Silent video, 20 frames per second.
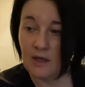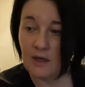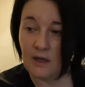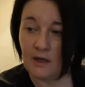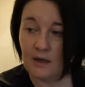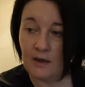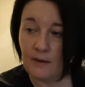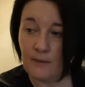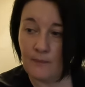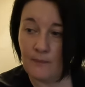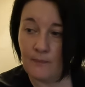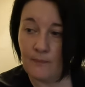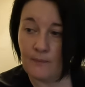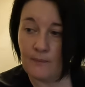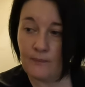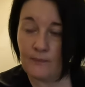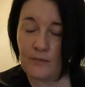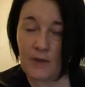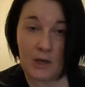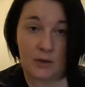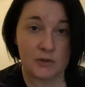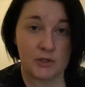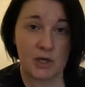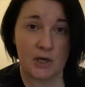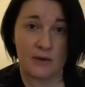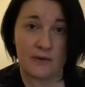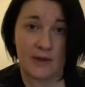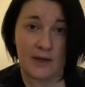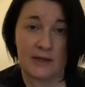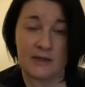I'll show
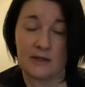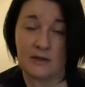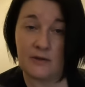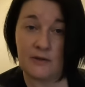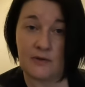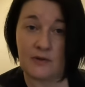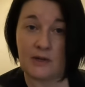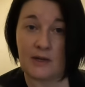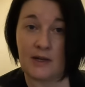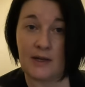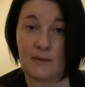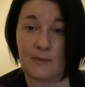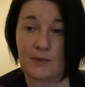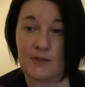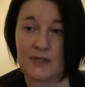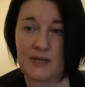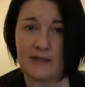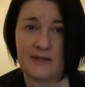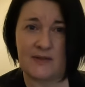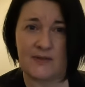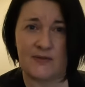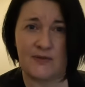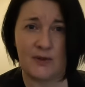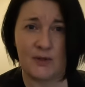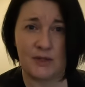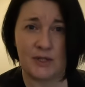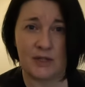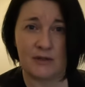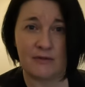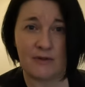you that in another clip, because I had to
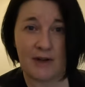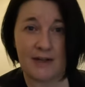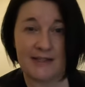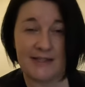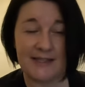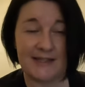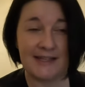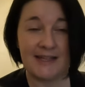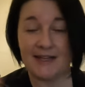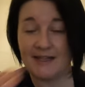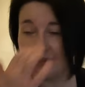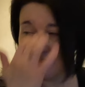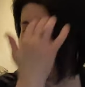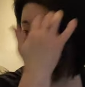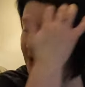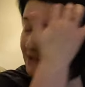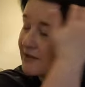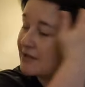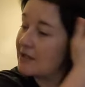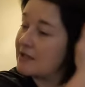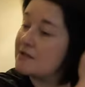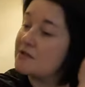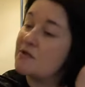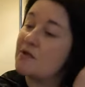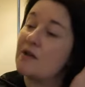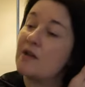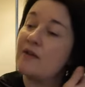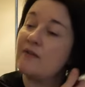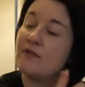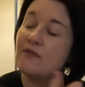fudge it right at the end. I think I
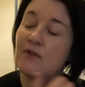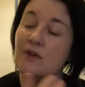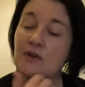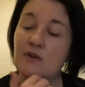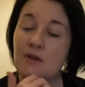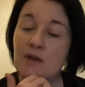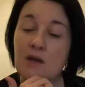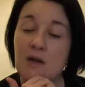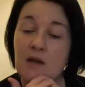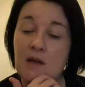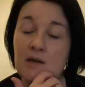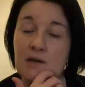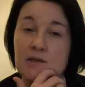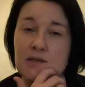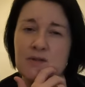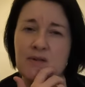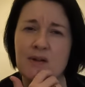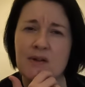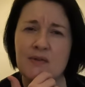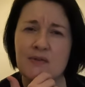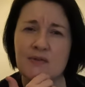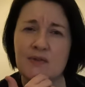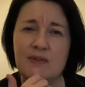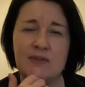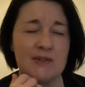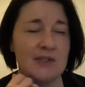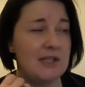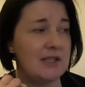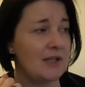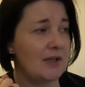took it further, I got to around
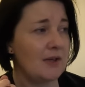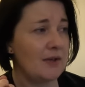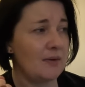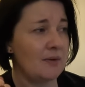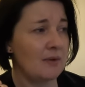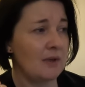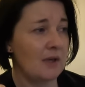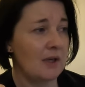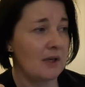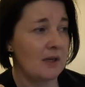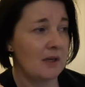52